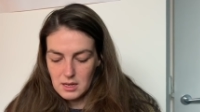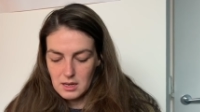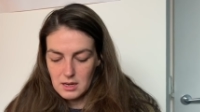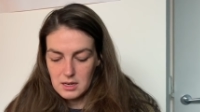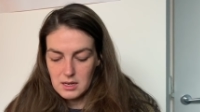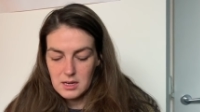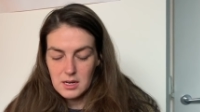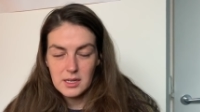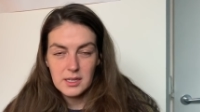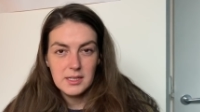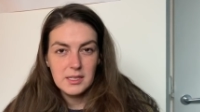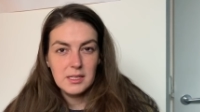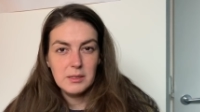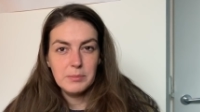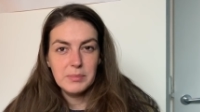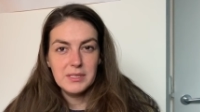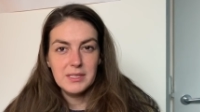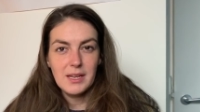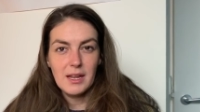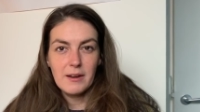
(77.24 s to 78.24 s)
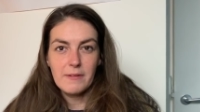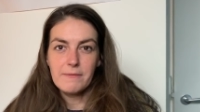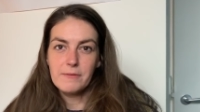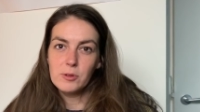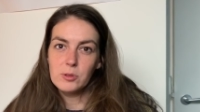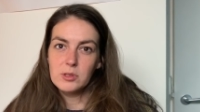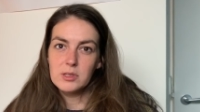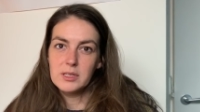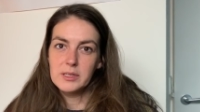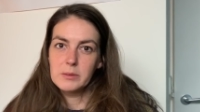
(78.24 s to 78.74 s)
90%
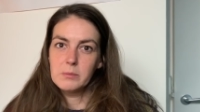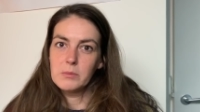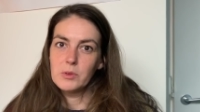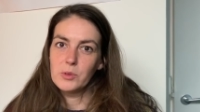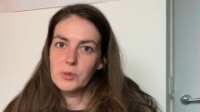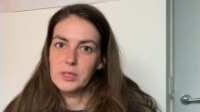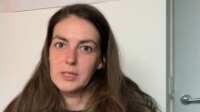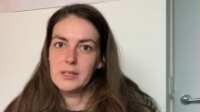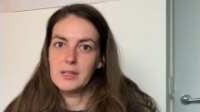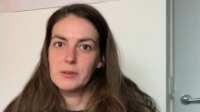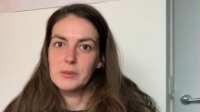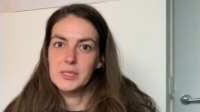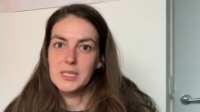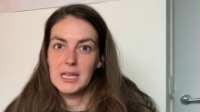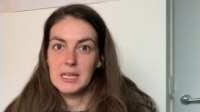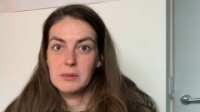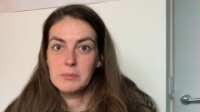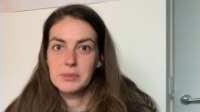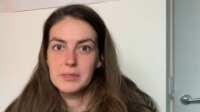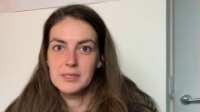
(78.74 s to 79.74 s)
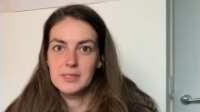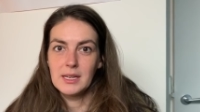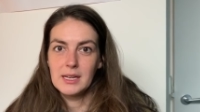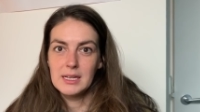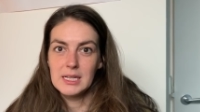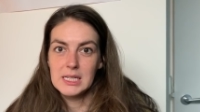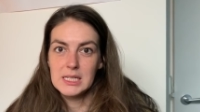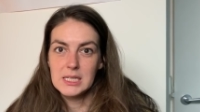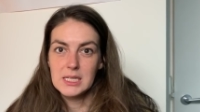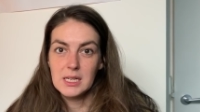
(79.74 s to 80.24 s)
Falkland Merino,
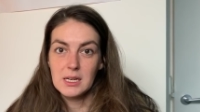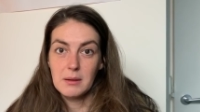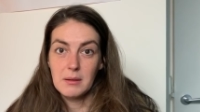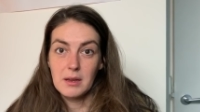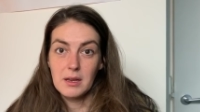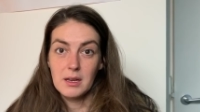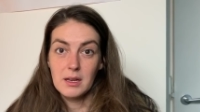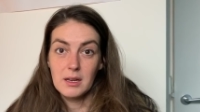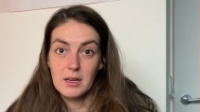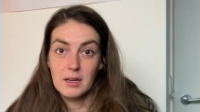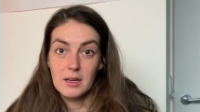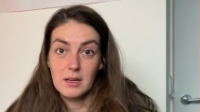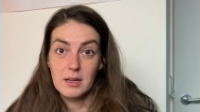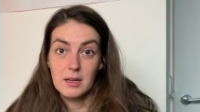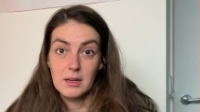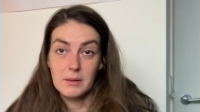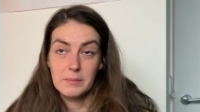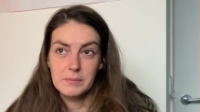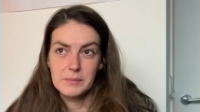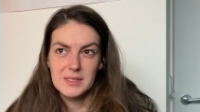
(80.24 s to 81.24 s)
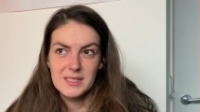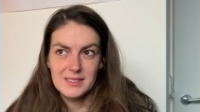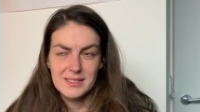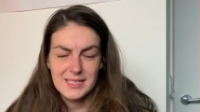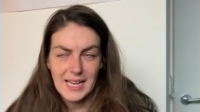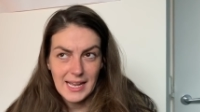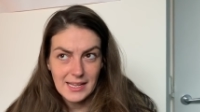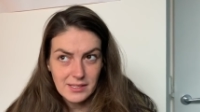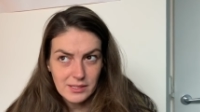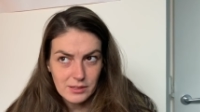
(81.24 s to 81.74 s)
10%
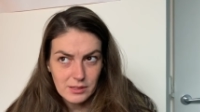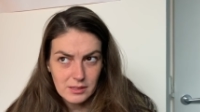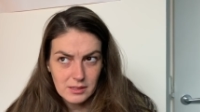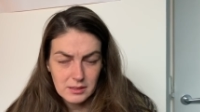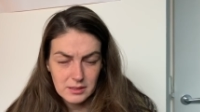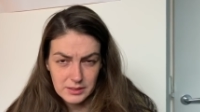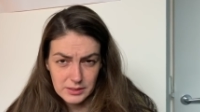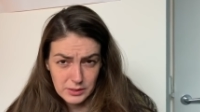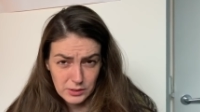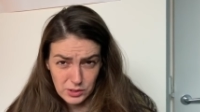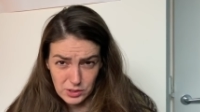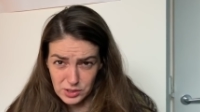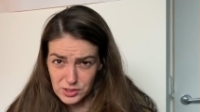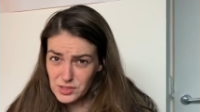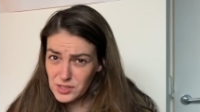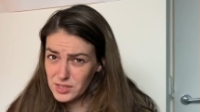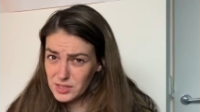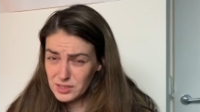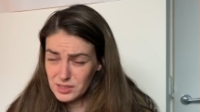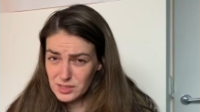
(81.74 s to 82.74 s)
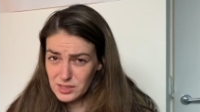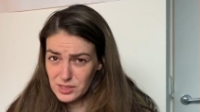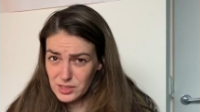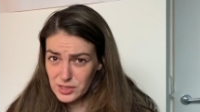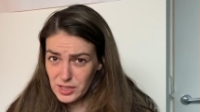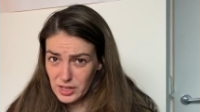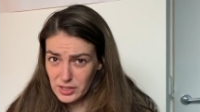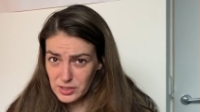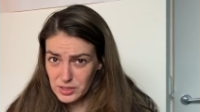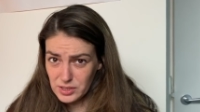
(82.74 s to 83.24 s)
Tessel, which is
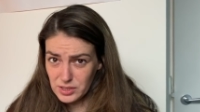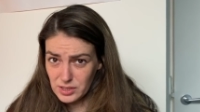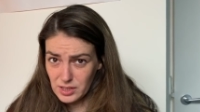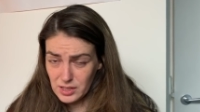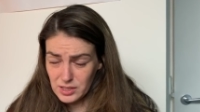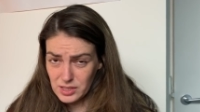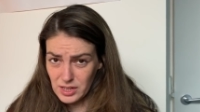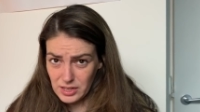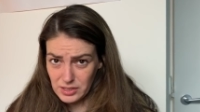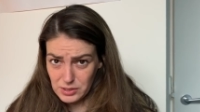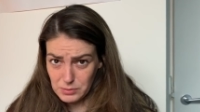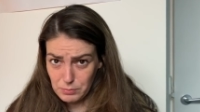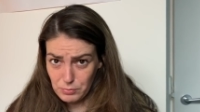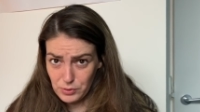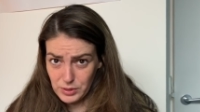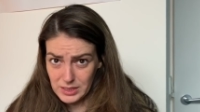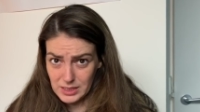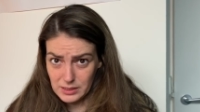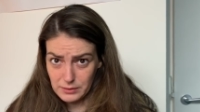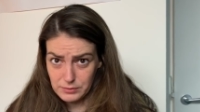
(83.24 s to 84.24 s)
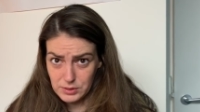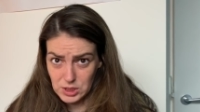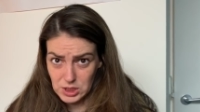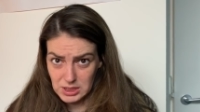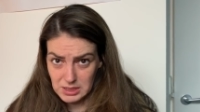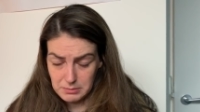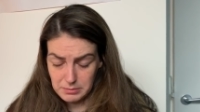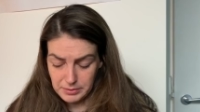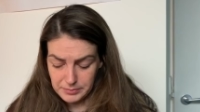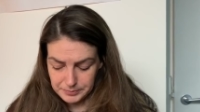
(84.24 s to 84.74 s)
a Dutch breed of
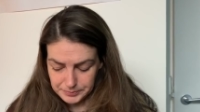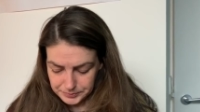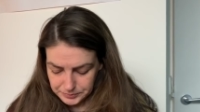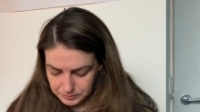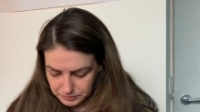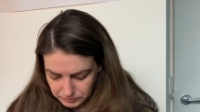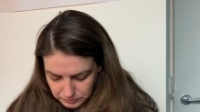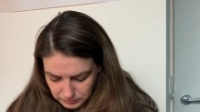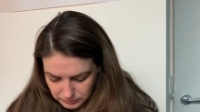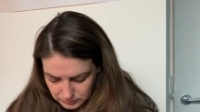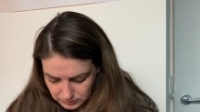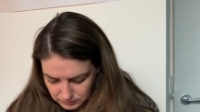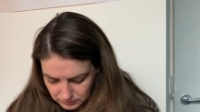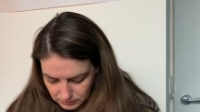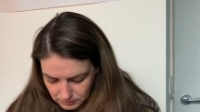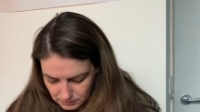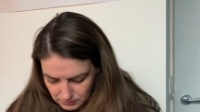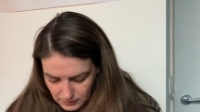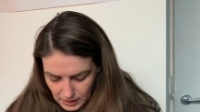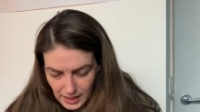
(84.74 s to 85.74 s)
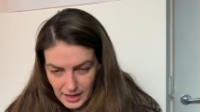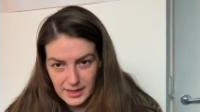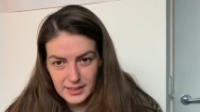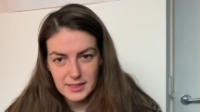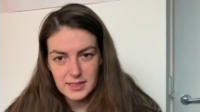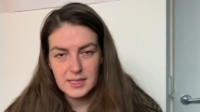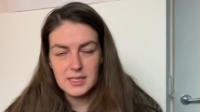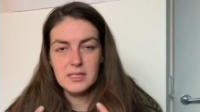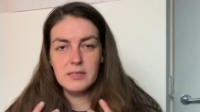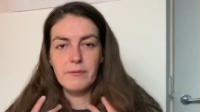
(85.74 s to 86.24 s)
sheep. And
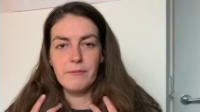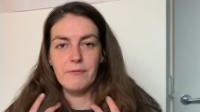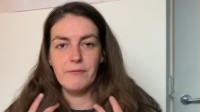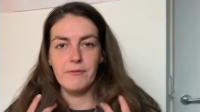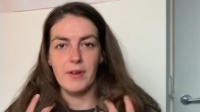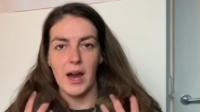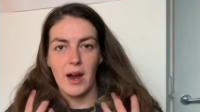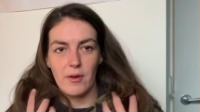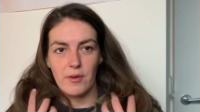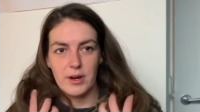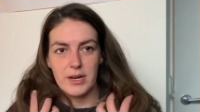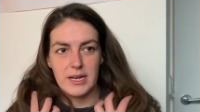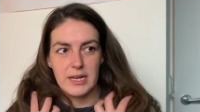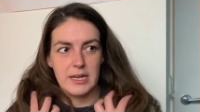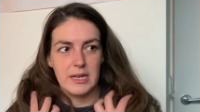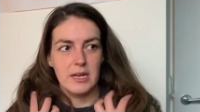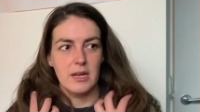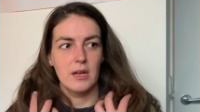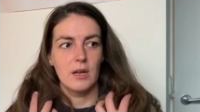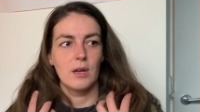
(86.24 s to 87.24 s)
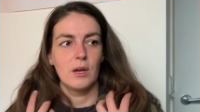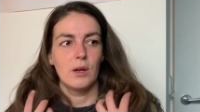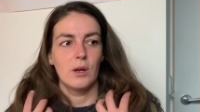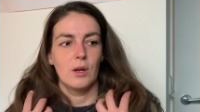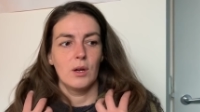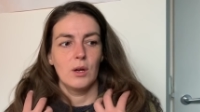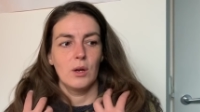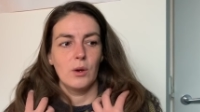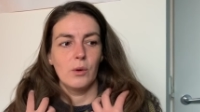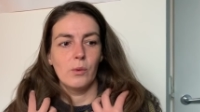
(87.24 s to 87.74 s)
it is very
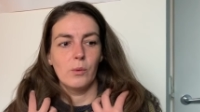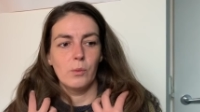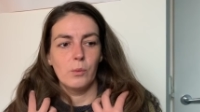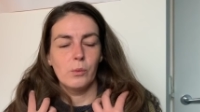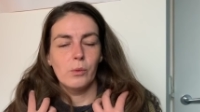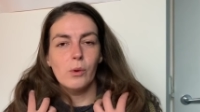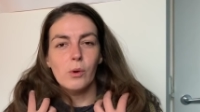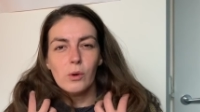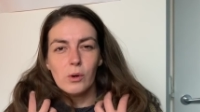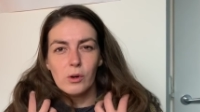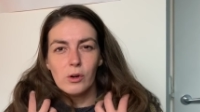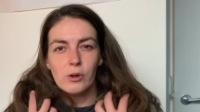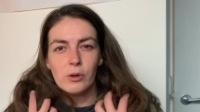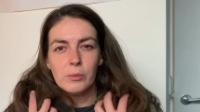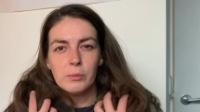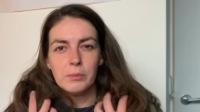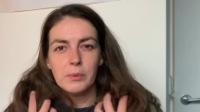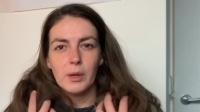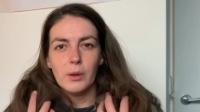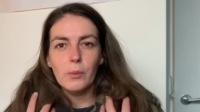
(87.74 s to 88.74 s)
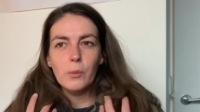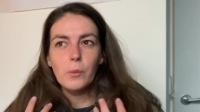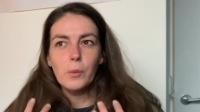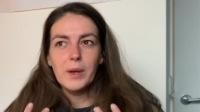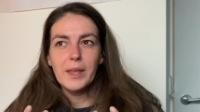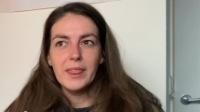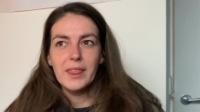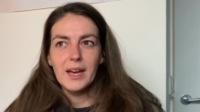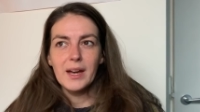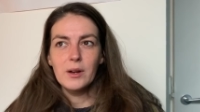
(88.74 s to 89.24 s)
warm
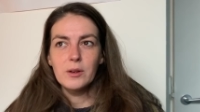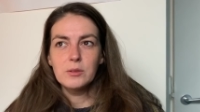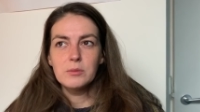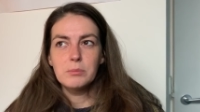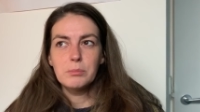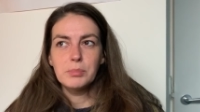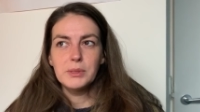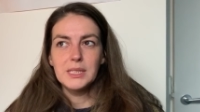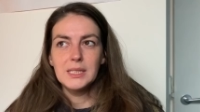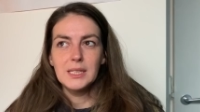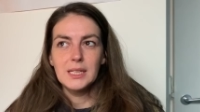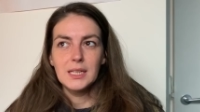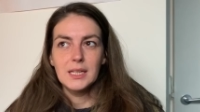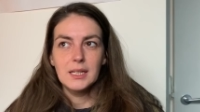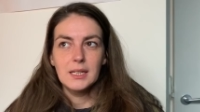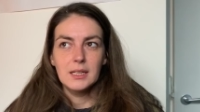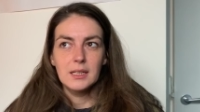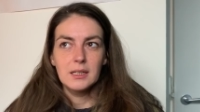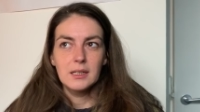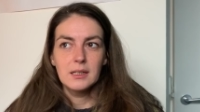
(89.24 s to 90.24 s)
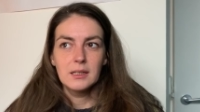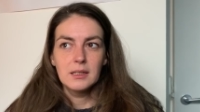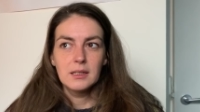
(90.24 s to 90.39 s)
without being